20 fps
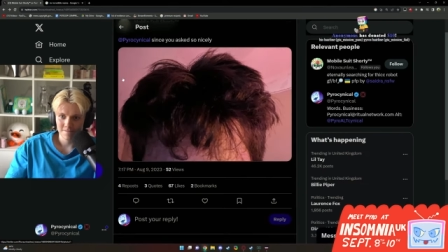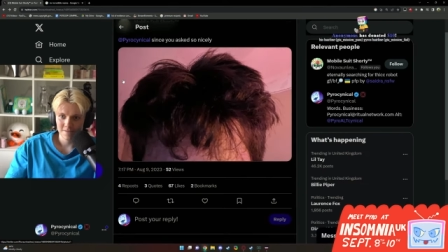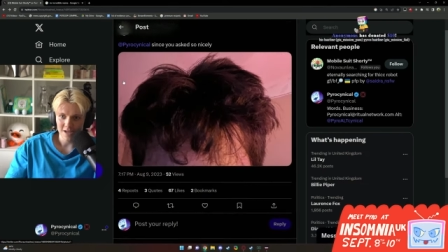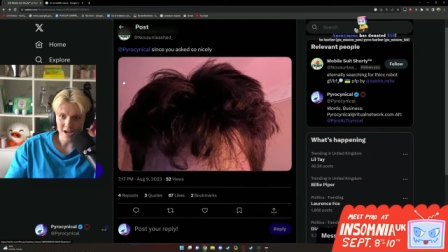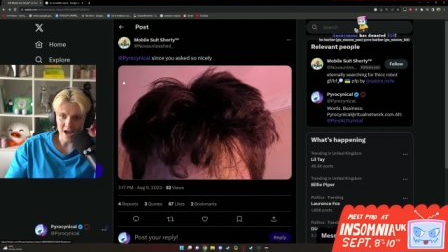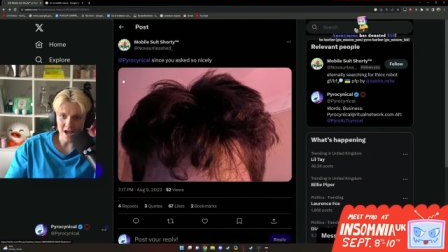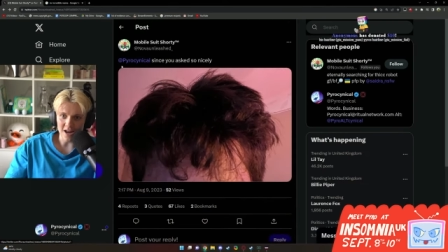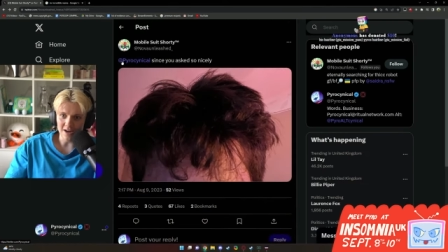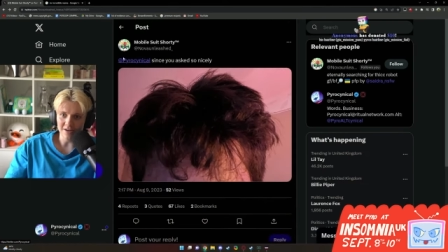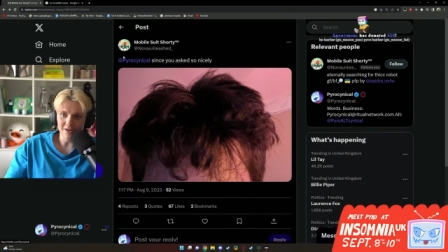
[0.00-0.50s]

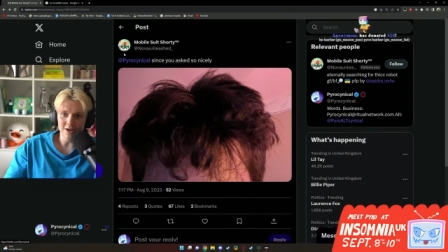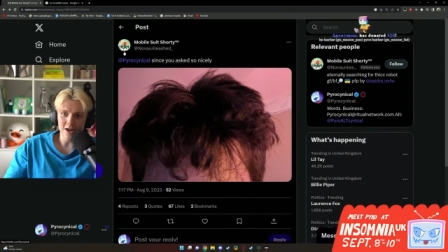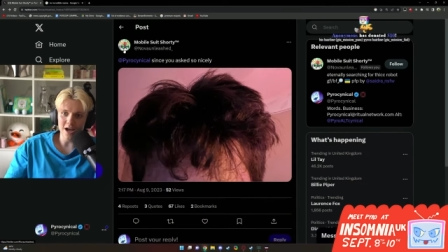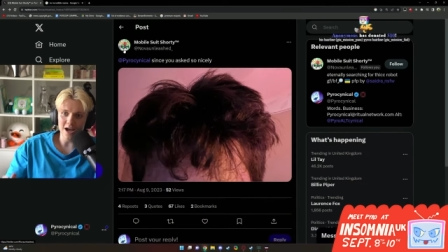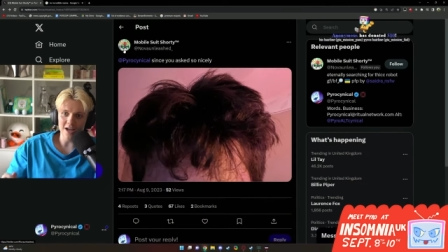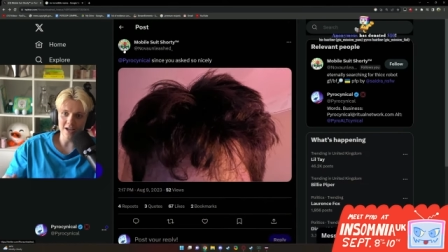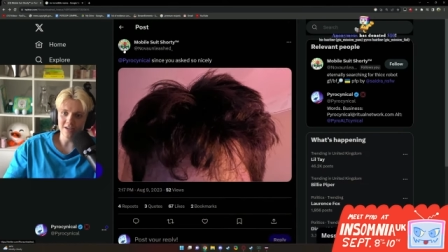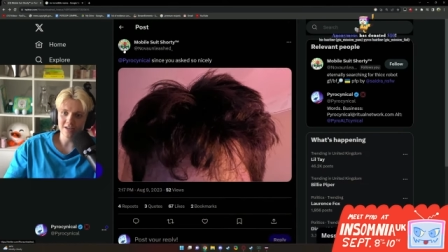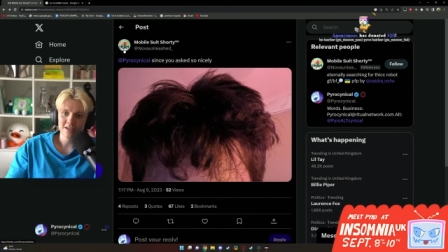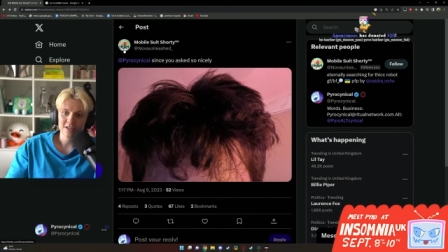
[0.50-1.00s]
And his nah,
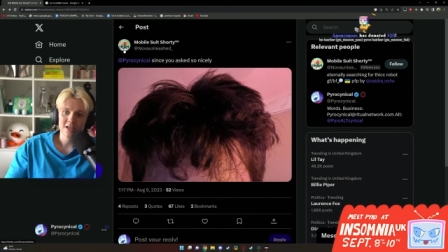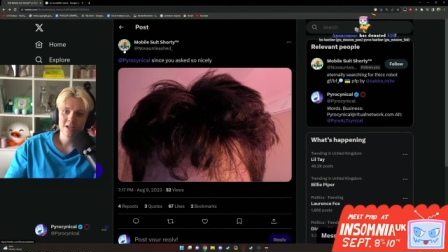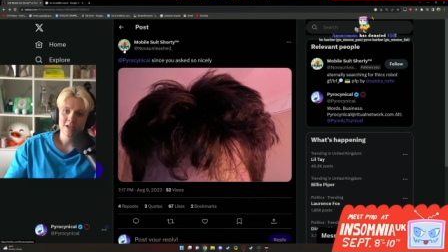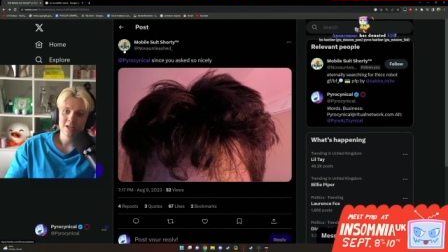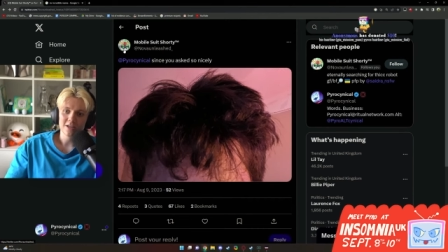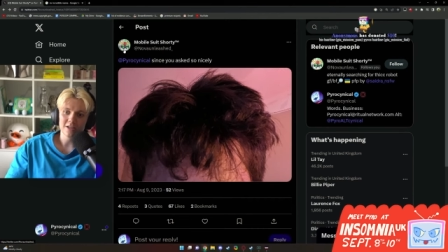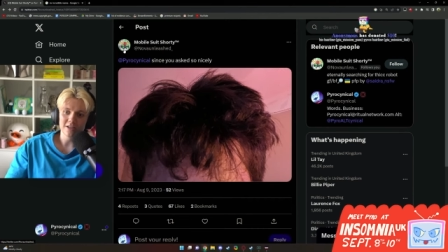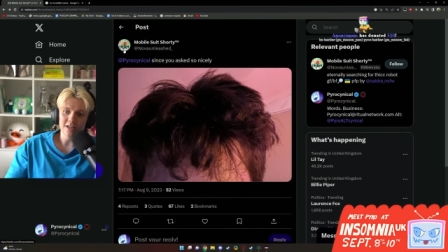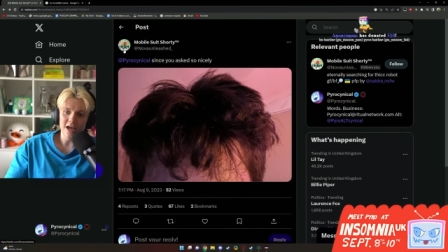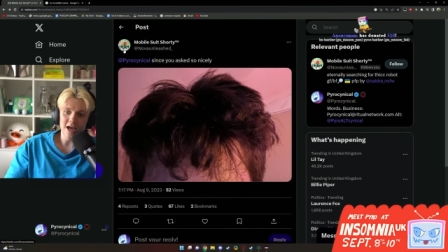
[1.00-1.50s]
hairline.
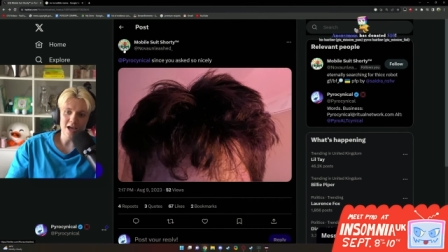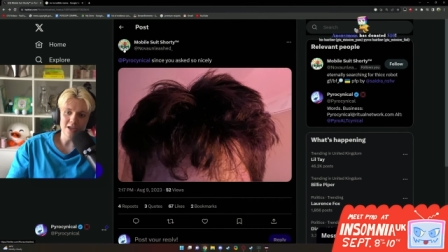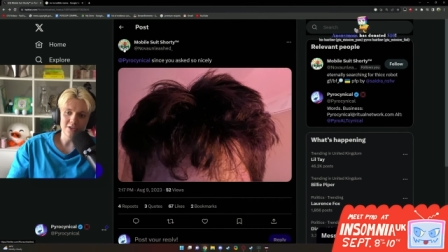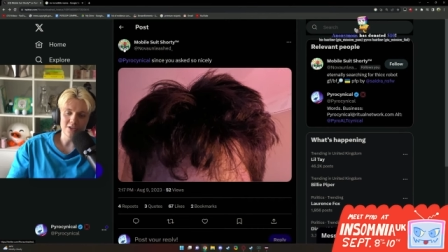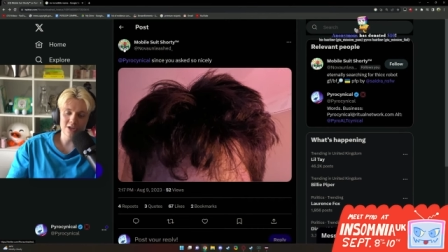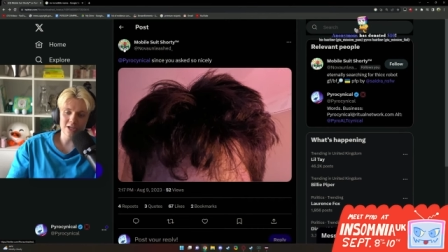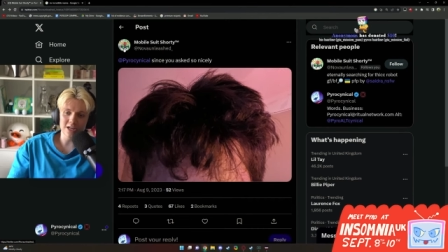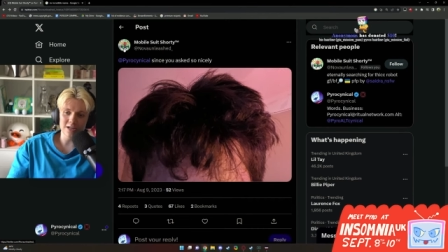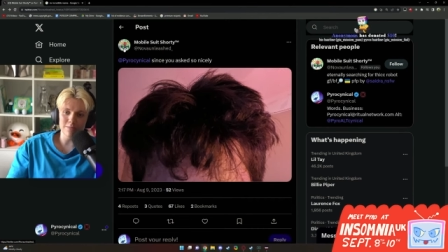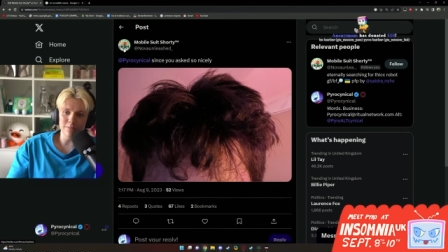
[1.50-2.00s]
Nah, you're
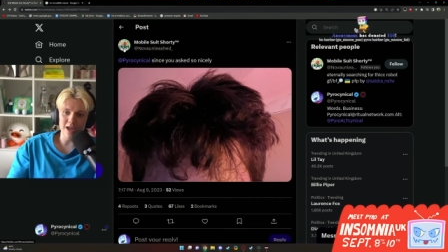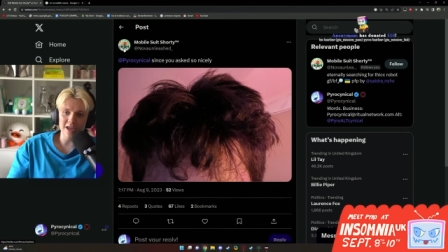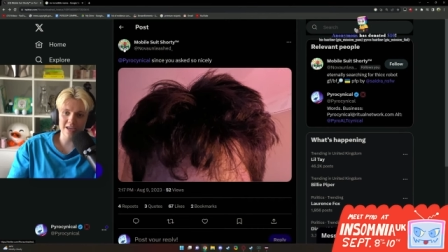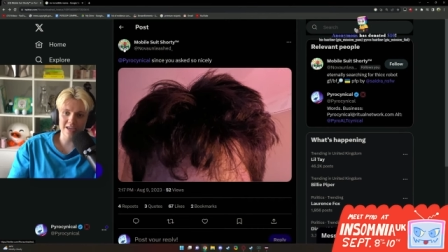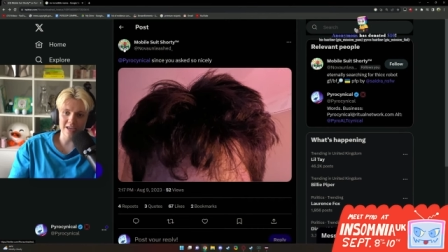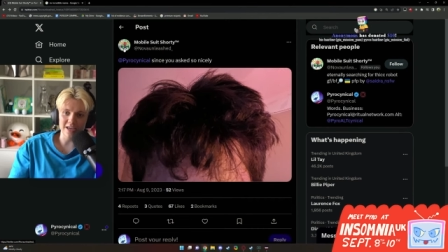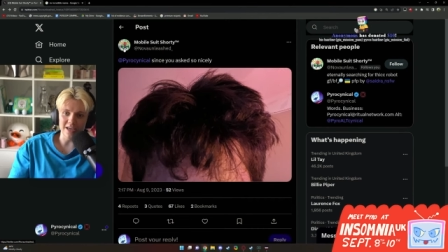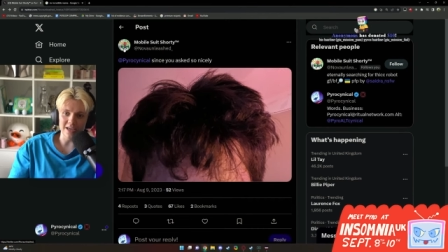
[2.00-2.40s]
gonna make it